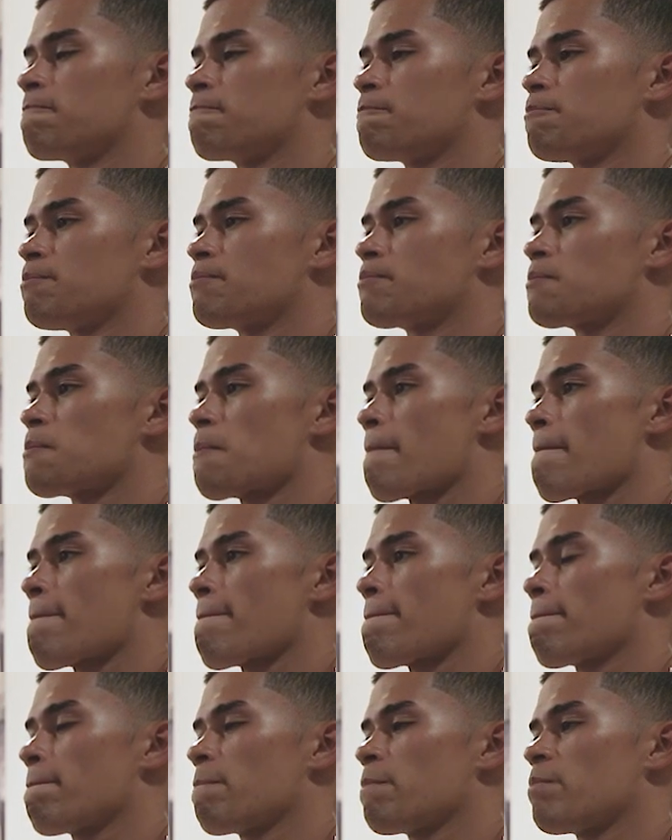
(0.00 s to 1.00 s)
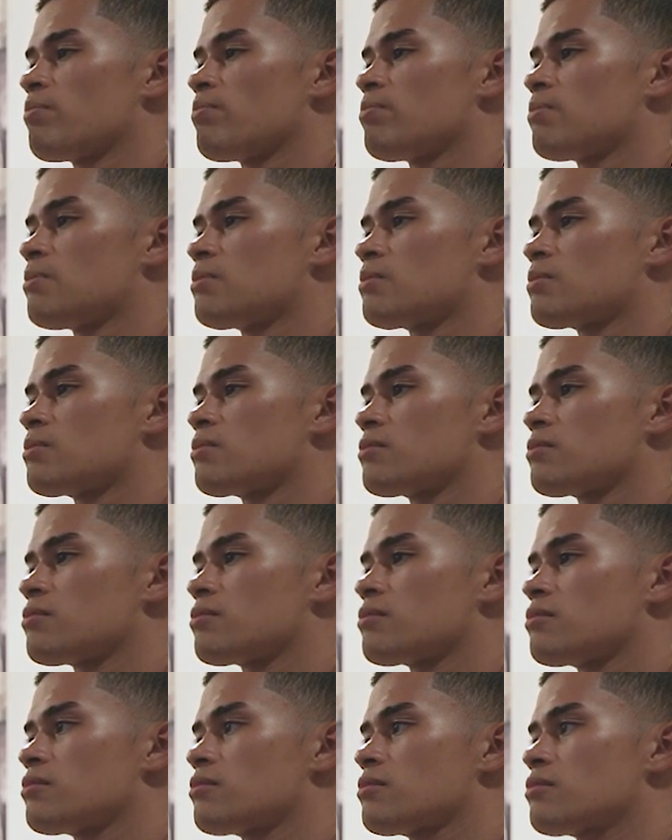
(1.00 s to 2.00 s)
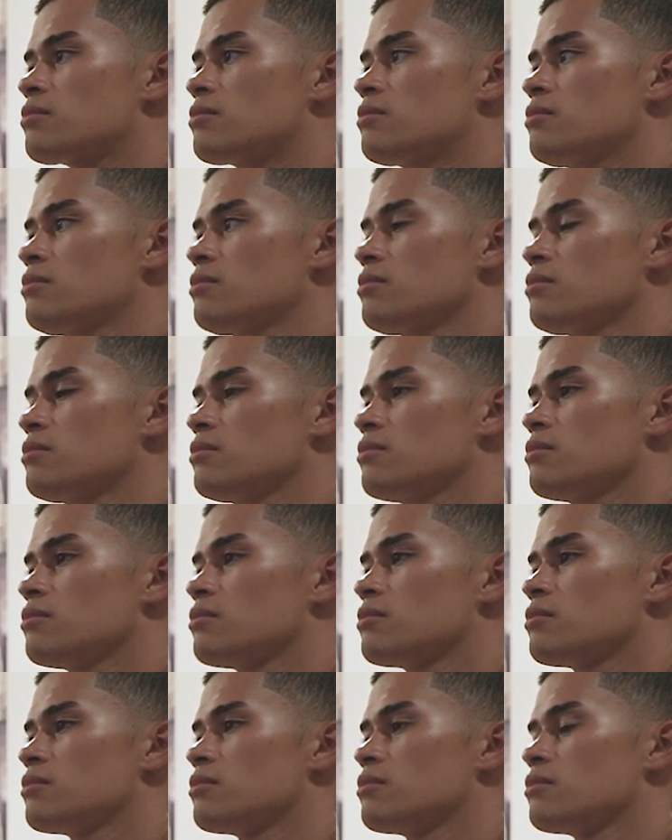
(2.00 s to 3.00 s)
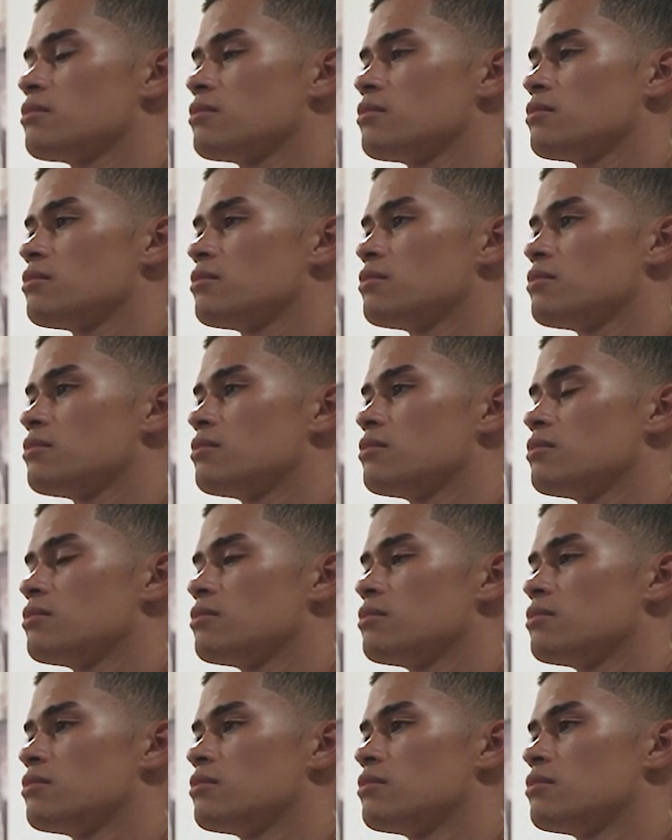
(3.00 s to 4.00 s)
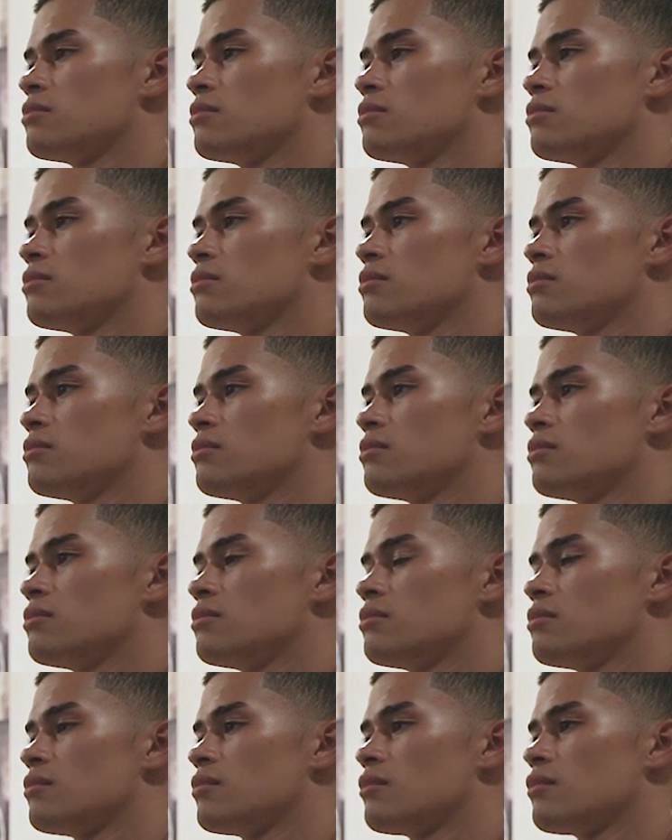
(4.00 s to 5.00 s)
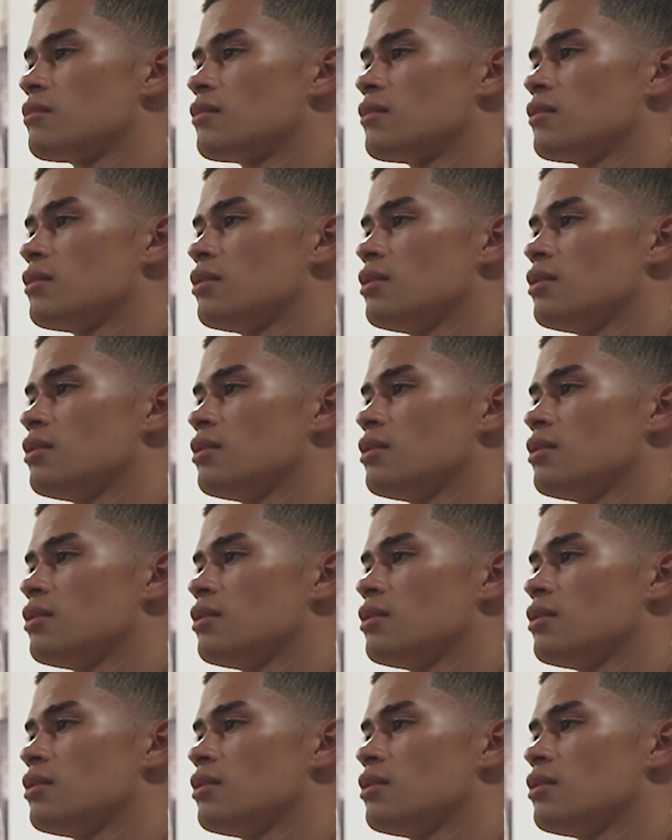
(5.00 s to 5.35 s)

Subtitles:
(silent)